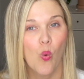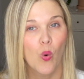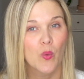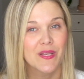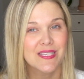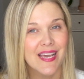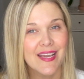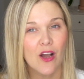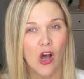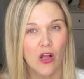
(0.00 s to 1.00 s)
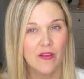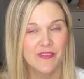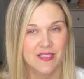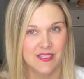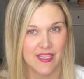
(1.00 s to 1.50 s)
When we take all of
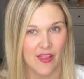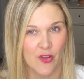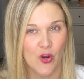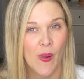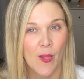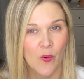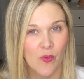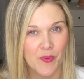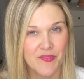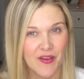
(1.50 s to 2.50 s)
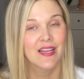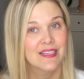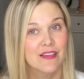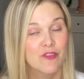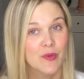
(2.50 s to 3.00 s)
this together, what we find
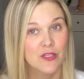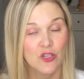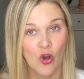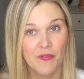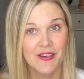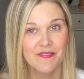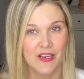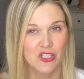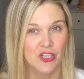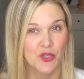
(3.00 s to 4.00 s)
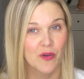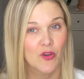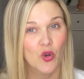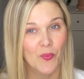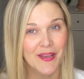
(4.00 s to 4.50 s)
is that from a COVID infection, you have a
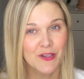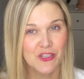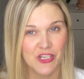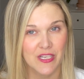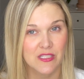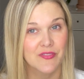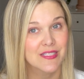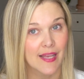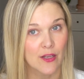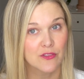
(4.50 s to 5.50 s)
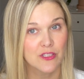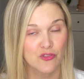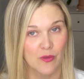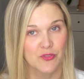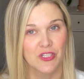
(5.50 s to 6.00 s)
greater chance of a cycle
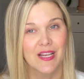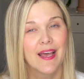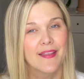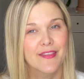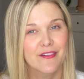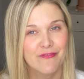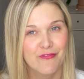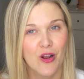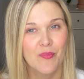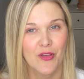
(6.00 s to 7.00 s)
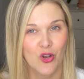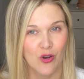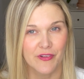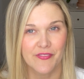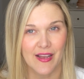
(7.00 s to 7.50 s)
disruption than from the
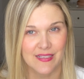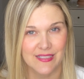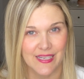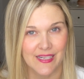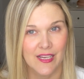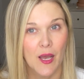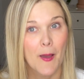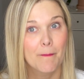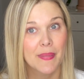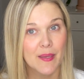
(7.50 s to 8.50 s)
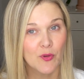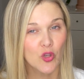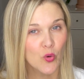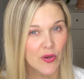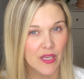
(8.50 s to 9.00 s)
COVID vaccine. people
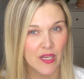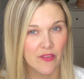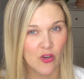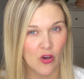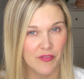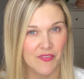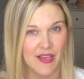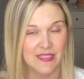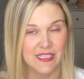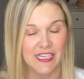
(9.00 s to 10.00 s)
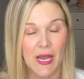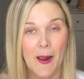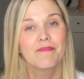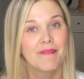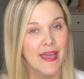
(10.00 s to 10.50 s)
who are getting the COVID vaccine
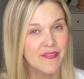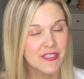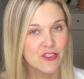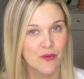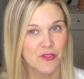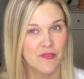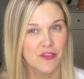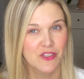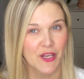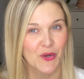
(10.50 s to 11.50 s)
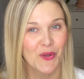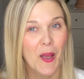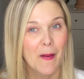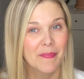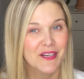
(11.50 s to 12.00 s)
may have a disruption of their cycle,
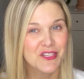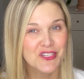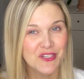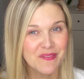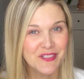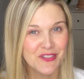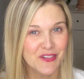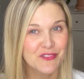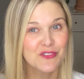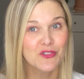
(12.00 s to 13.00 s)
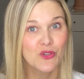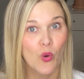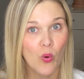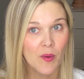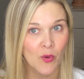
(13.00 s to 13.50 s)
but it should return to
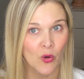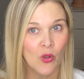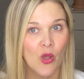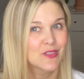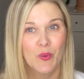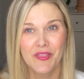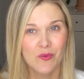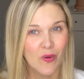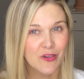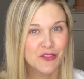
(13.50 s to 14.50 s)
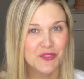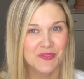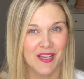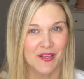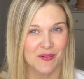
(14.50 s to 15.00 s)
normal within one or two
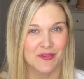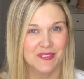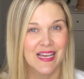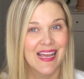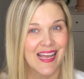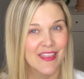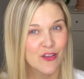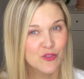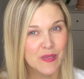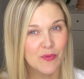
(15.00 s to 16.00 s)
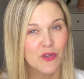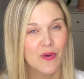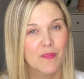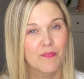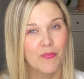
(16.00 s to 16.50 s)
cycles. And those people who
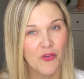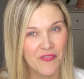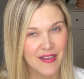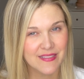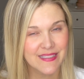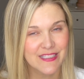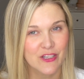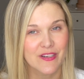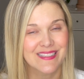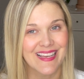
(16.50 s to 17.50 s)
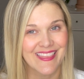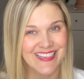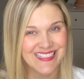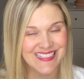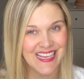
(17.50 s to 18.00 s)
had both vaccine series in the
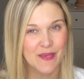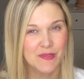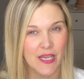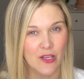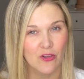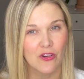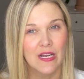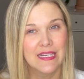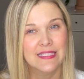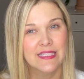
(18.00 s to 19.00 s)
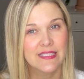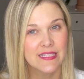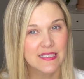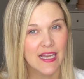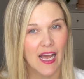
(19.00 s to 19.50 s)
same cycle did
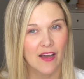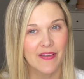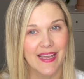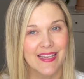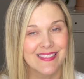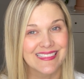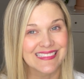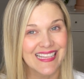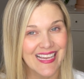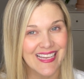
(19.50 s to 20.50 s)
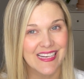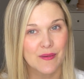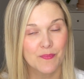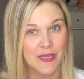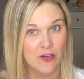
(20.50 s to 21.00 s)
tend to have a delayed
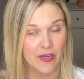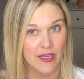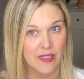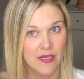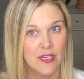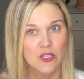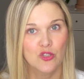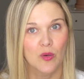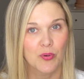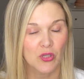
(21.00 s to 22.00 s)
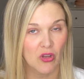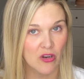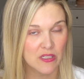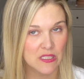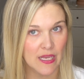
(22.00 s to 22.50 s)
period, so a
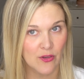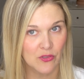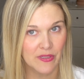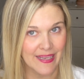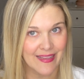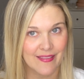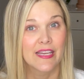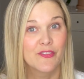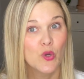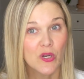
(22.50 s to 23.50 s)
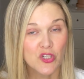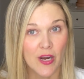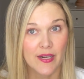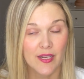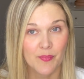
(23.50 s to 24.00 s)
prolonged cycle length. If you are
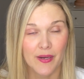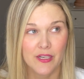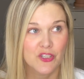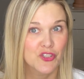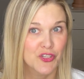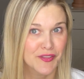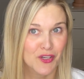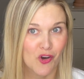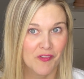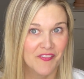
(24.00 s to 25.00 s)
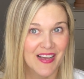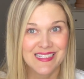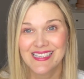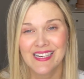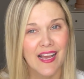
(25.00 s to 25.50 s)
trying to get pregnant, should you get the COVID
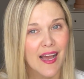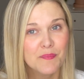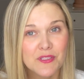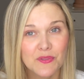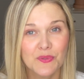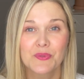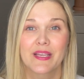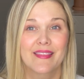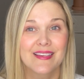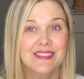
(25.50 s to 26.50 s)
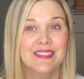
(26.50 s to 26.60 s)
vaccine? Absolutely. This